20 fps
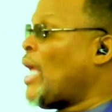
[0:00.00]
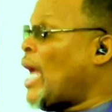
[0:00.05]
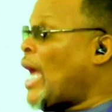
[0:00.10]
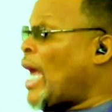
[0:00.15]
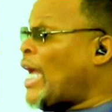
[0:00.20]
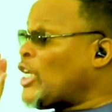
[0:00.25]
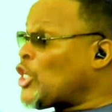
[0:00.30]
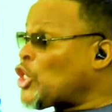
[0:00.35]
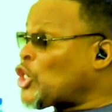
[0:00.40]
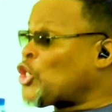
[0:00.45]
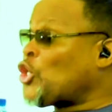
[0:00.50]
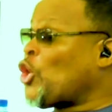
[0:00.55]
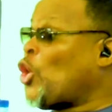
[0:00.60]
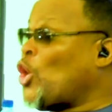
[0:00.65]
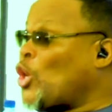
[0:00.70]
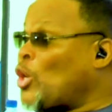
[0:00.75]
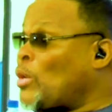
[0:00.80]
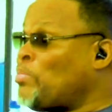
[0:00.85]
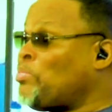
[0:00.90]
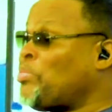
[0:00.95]
I
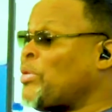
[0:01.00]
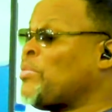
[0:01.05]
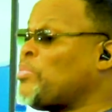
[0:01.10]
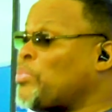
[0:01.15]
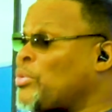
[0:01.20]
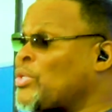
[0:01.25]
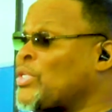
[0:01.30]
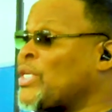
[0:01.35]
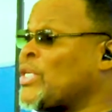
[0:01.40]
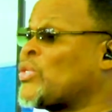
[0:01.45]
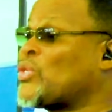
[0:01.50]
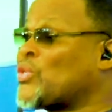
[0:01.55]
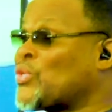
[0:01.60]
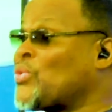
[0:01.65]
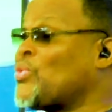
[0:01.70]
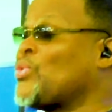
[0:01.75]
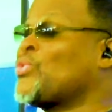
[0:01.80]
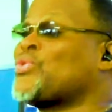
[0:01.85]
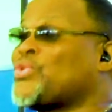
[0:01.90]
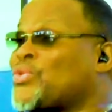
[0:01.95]
show people the
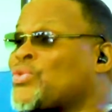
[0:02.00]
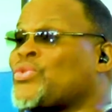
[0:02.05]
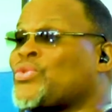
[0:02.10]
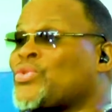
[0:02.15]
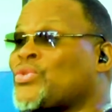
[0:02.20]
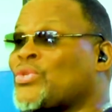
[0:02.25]
truth.